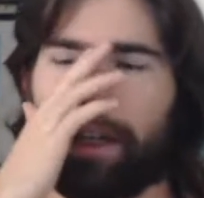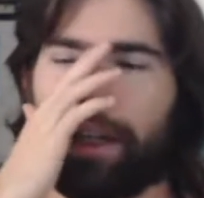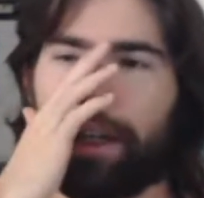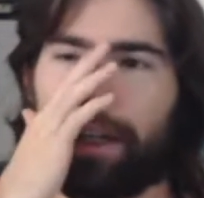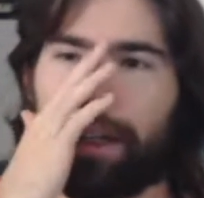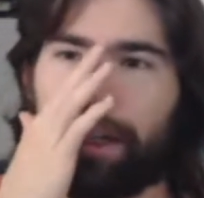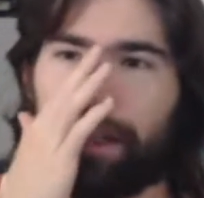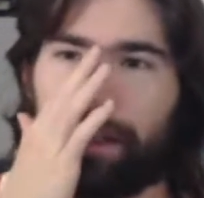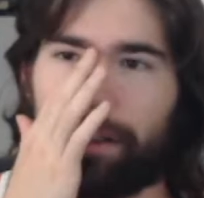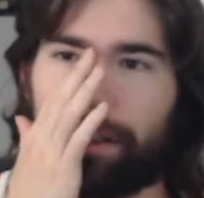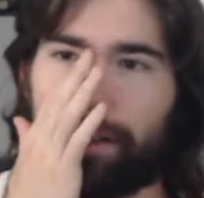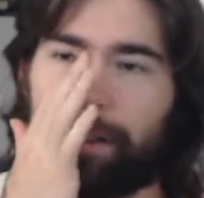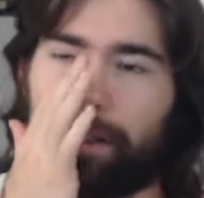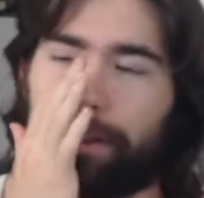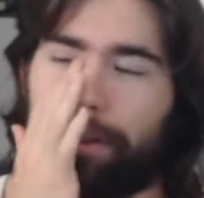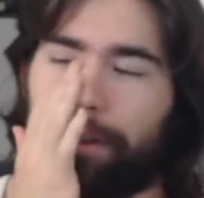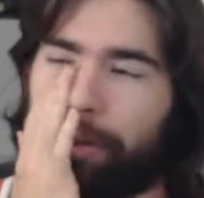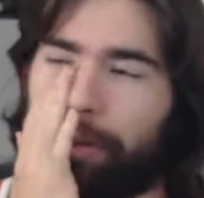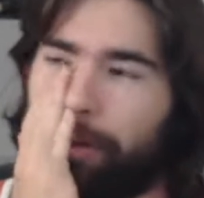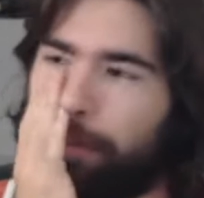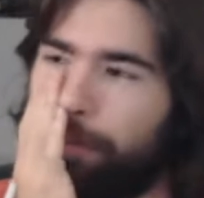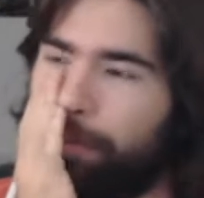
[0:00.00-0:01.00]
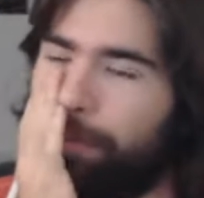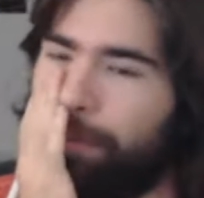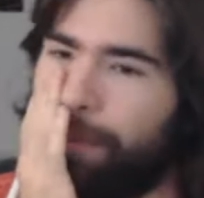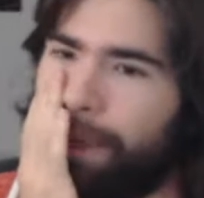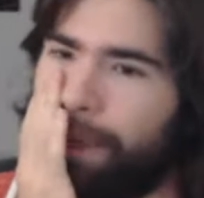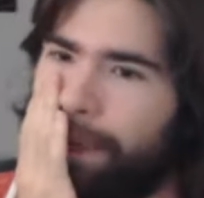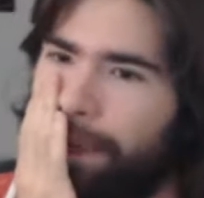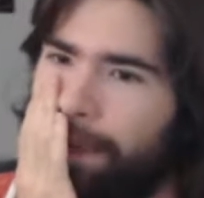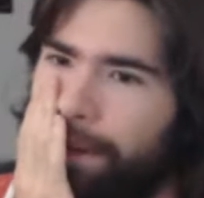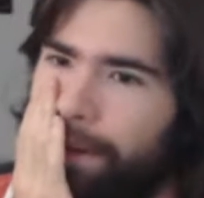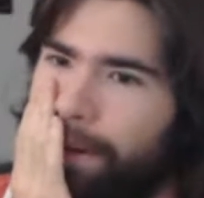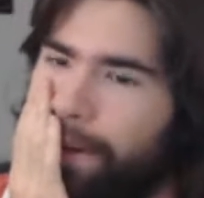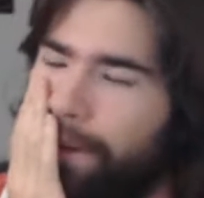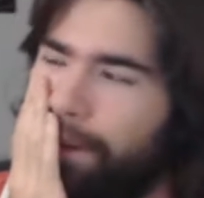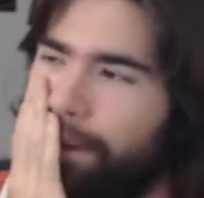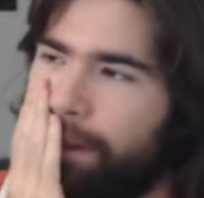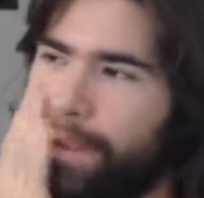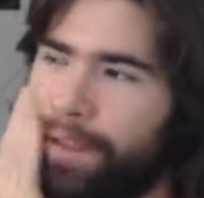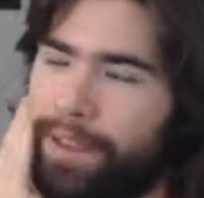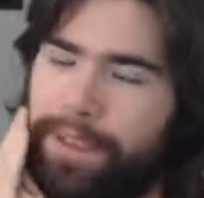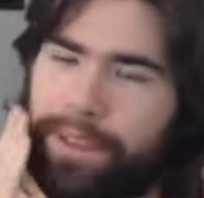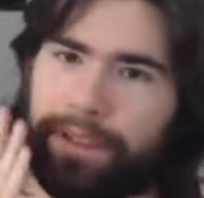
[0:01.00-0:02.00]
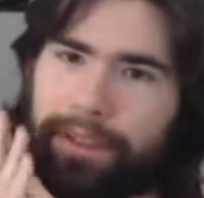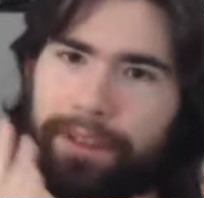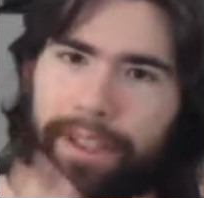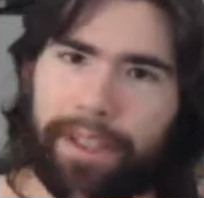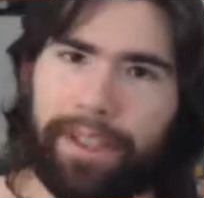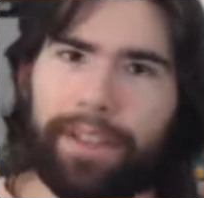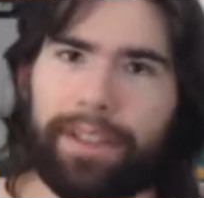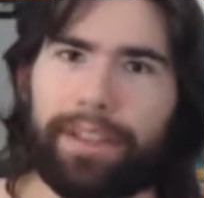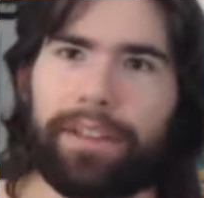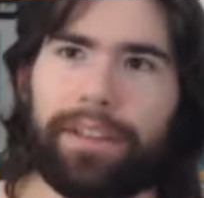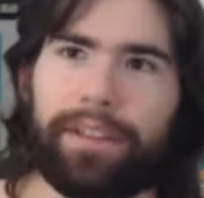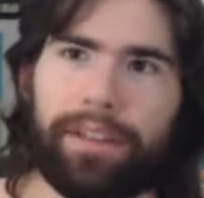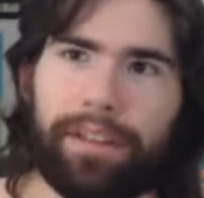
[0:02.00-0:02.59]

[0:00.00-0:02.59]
And to this date,